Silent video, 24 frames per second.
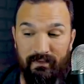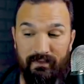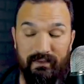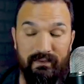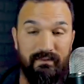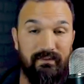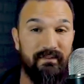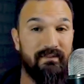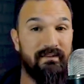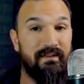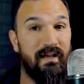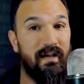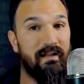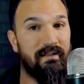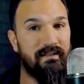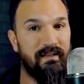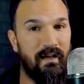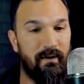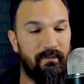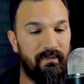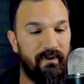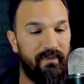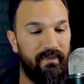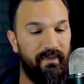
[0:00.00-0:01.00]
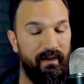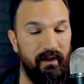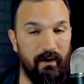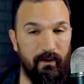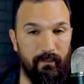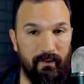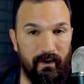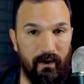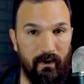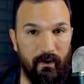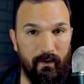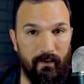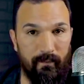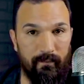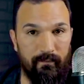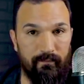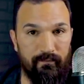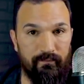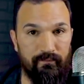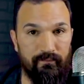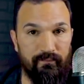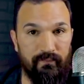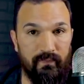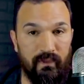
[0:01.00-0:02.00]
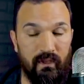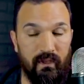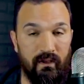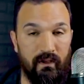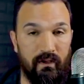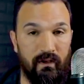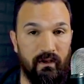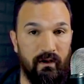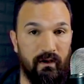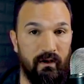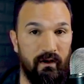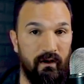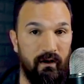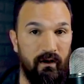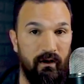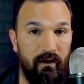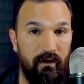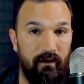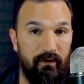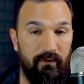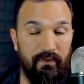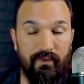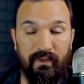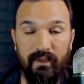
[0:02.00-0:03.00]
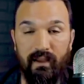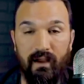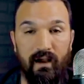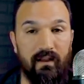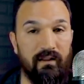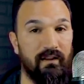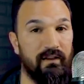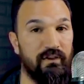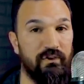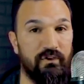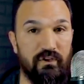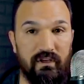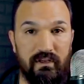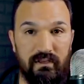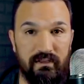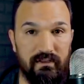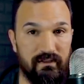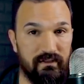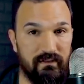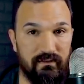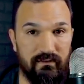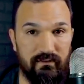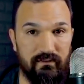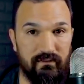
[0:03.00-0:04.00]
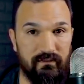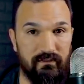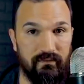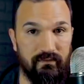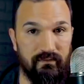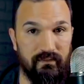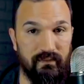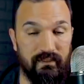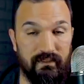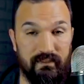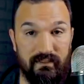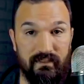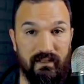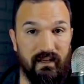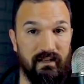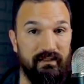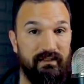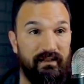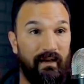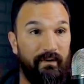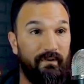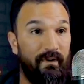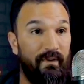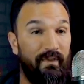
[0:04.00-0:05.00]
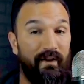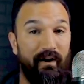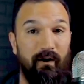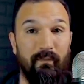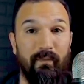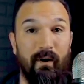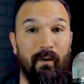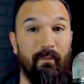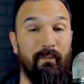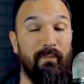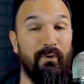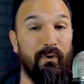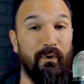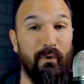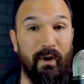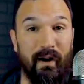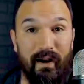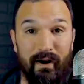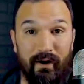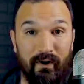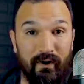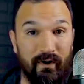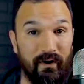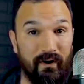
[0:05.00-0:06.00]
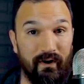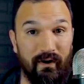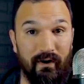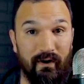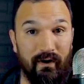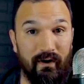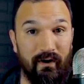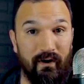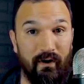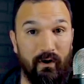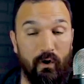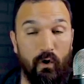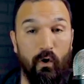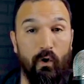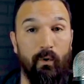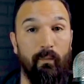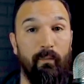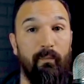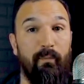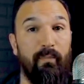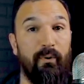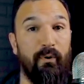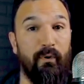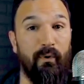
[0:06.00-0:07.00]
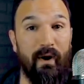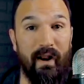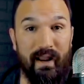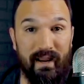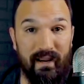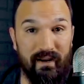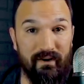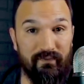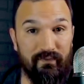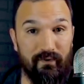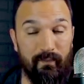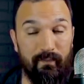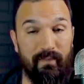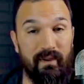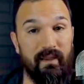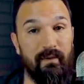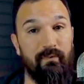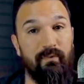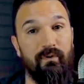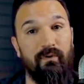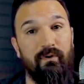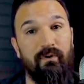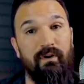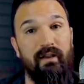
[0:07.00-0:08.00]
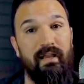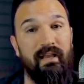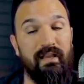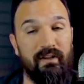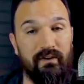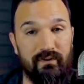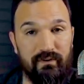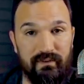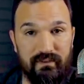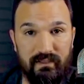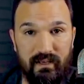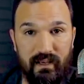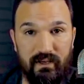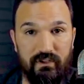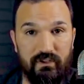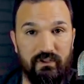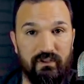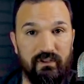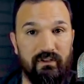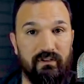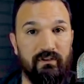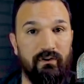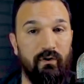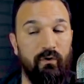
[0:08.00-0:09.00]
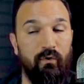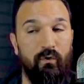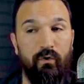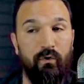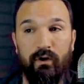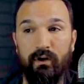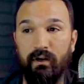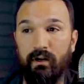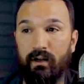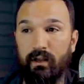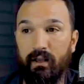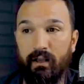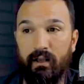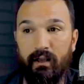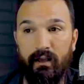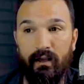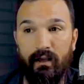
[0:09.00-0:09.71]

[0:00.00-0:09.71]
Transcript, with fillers: This is not time to think about uh, theologies. This is not time to think about prayer or praying for people or intercession or